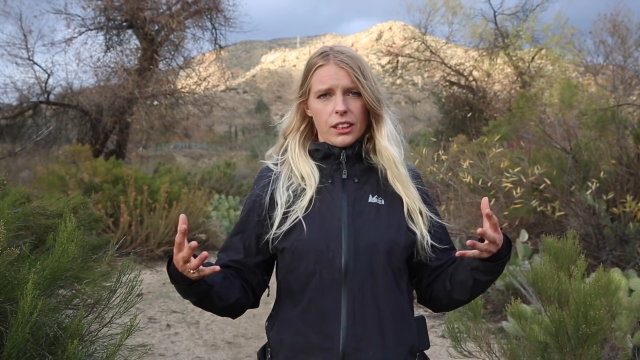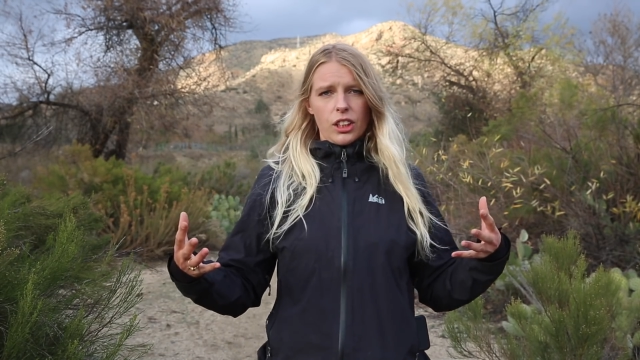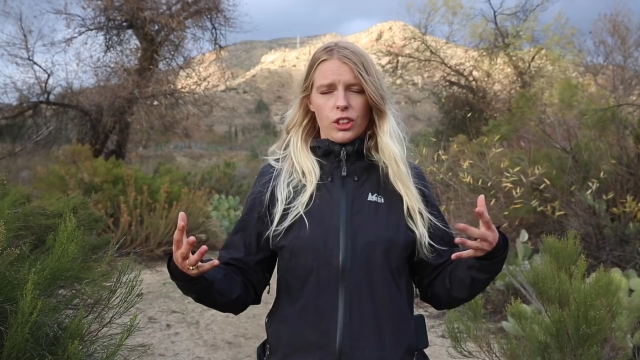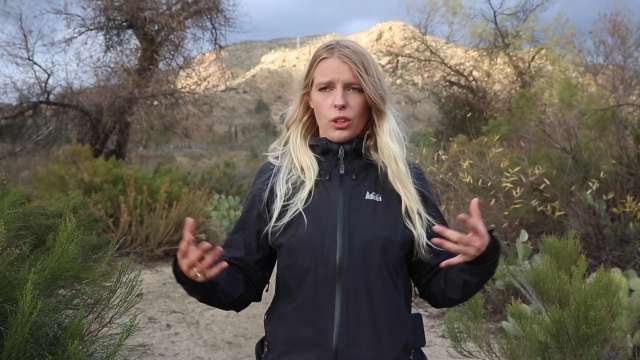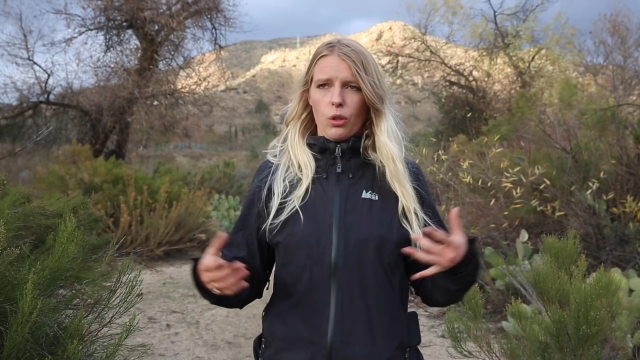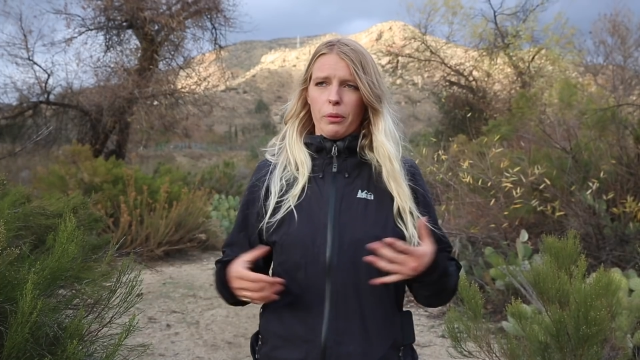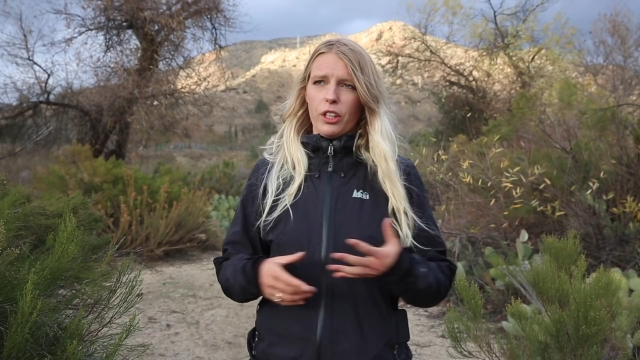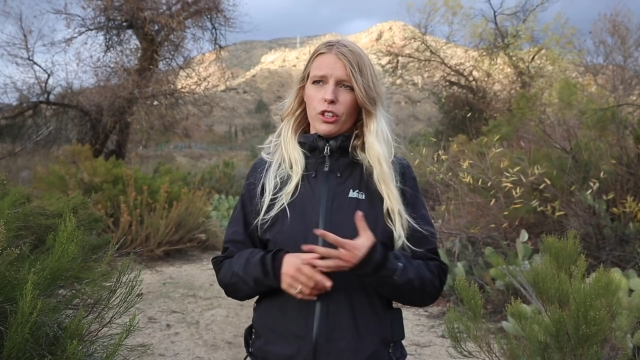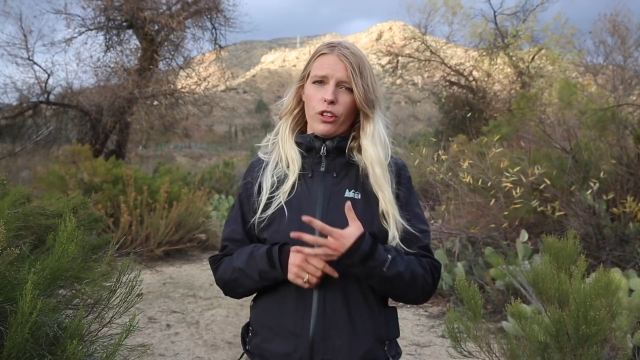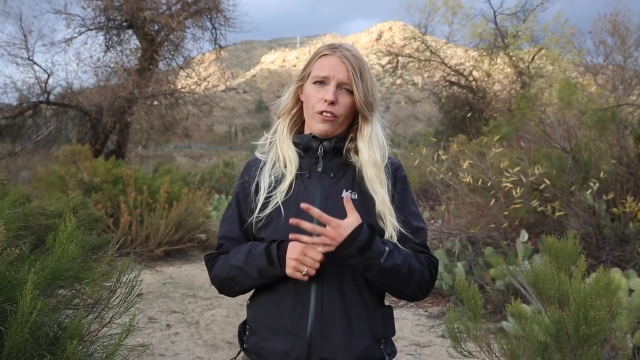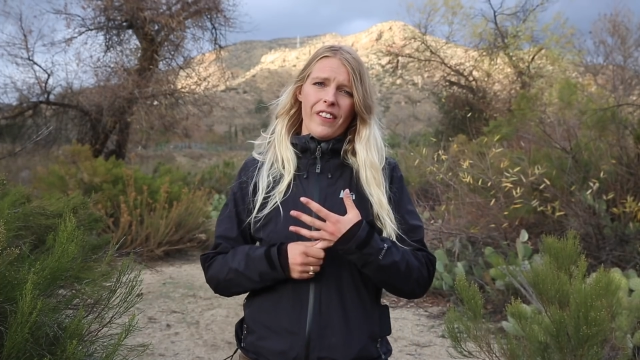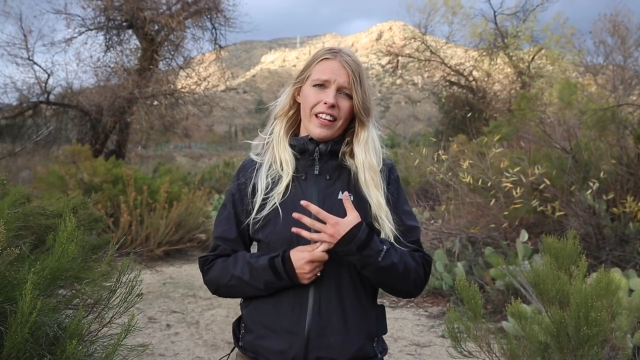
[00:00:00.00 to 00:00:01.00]
So make
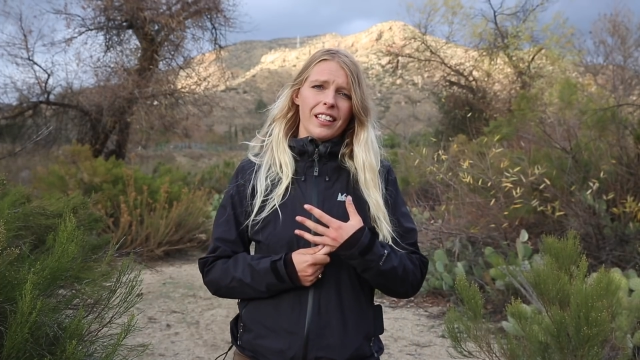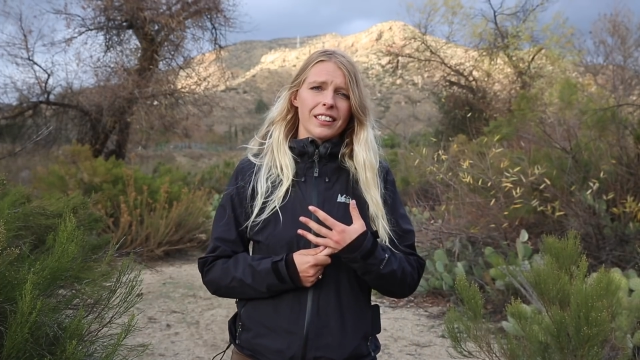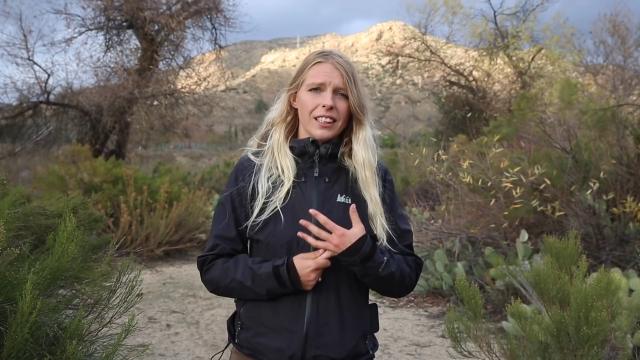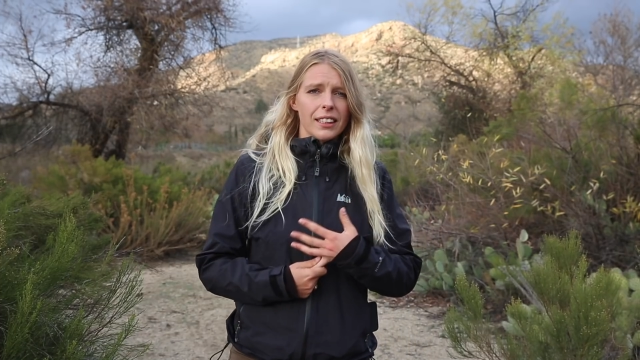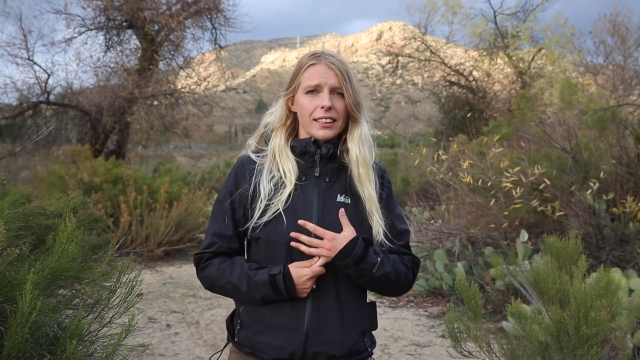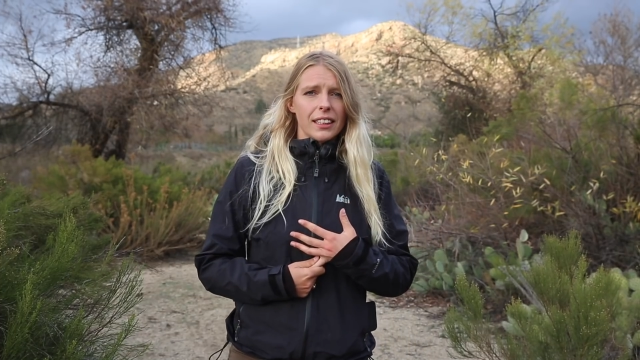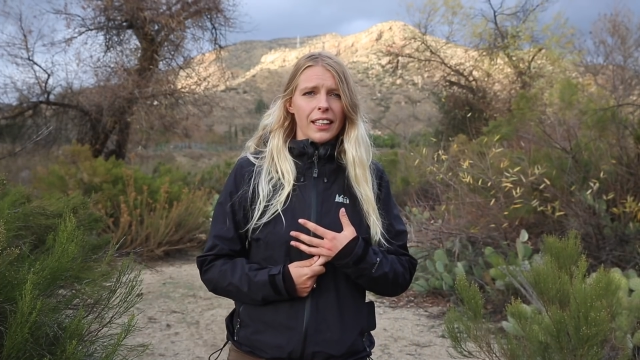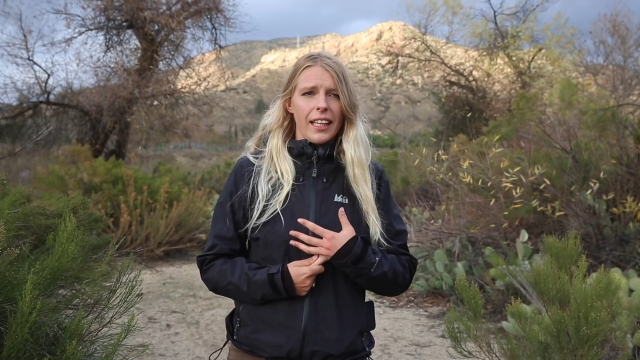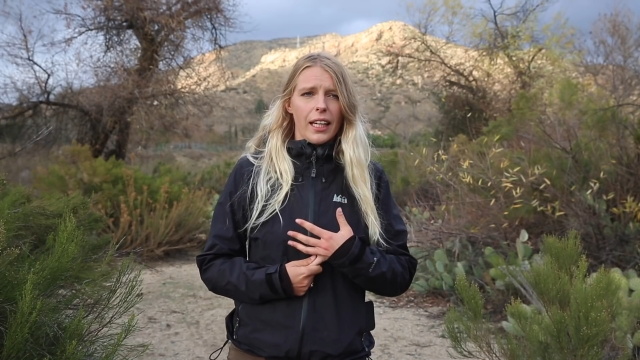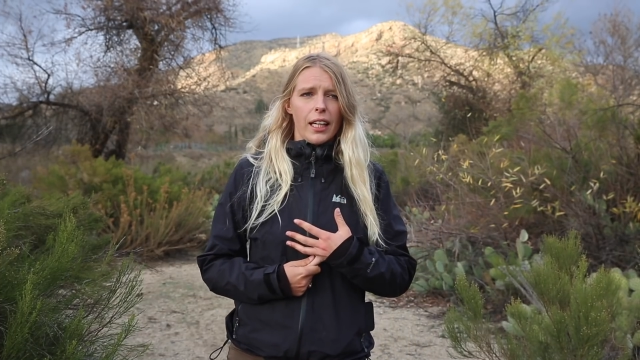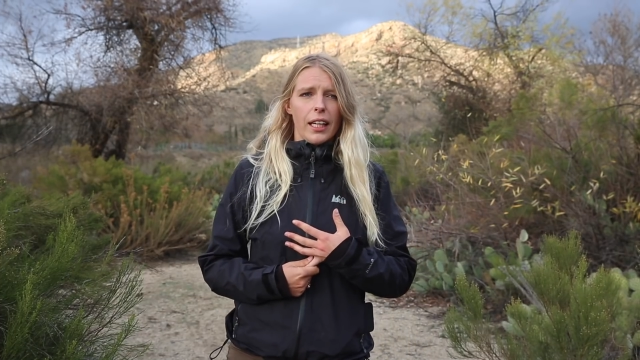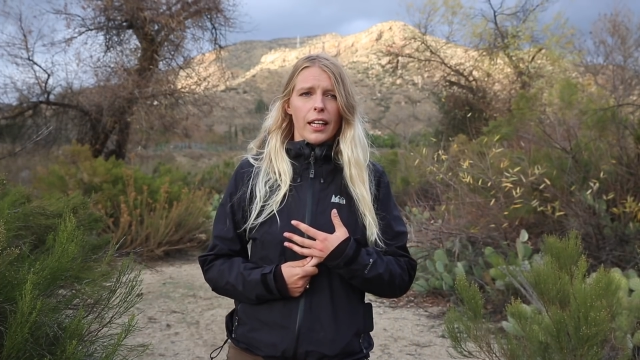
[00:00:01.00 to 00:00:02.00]
sure your van is
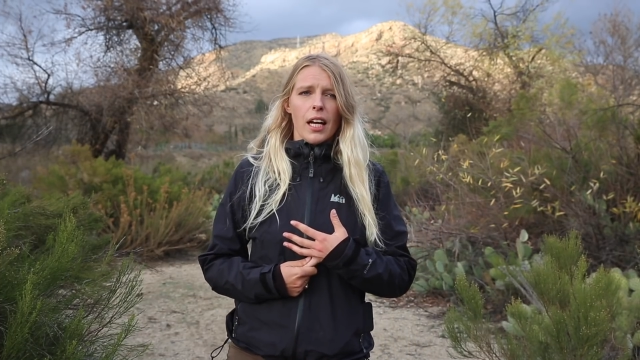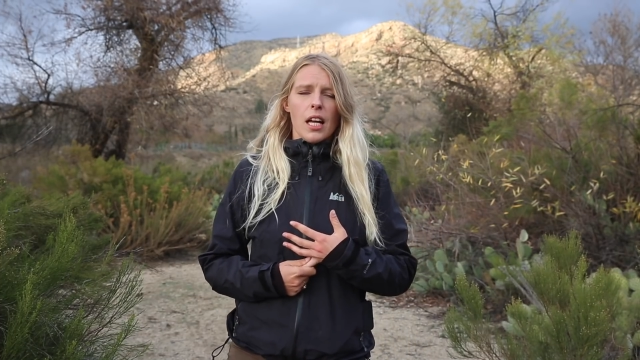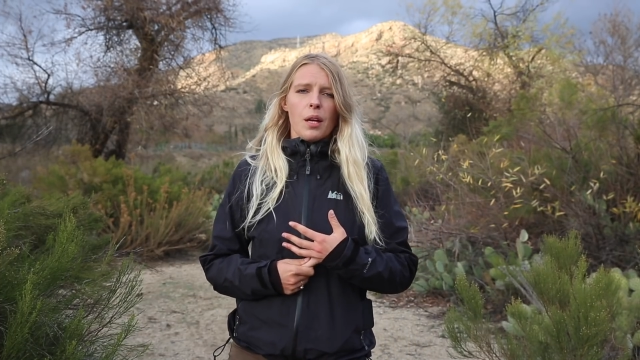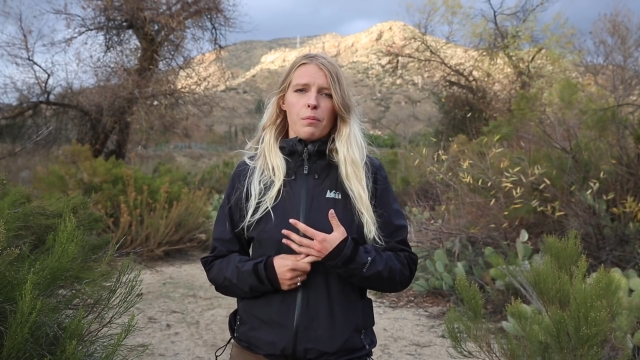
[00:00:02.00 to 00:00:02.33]
insulated,